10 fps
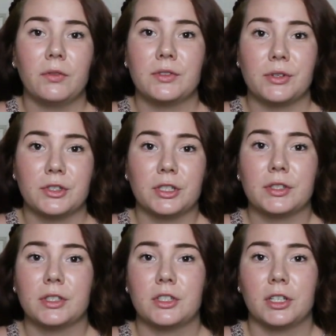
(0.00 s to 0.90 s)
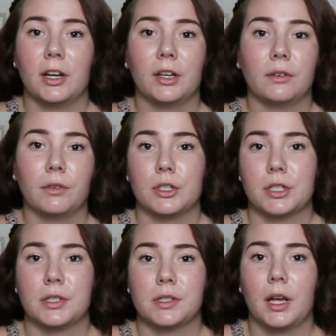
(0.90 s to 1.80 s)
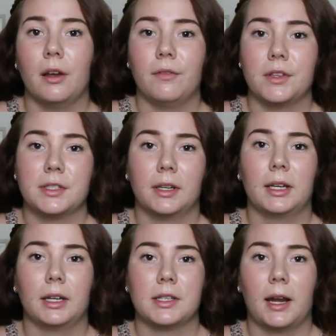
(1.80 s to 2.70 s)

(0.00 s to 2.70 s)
These are just the generic versions of the skincare